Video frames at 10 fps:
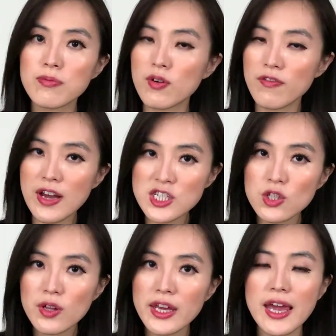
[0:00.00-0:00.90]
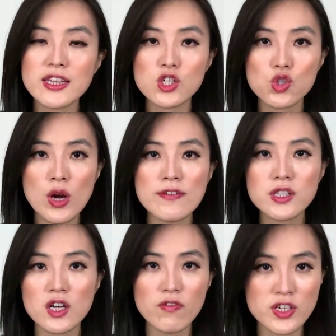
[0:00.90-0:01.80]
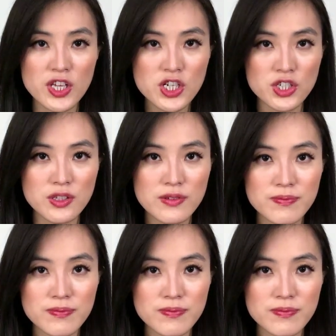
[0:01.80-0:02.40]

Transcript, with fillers: professionally and drive the conversation.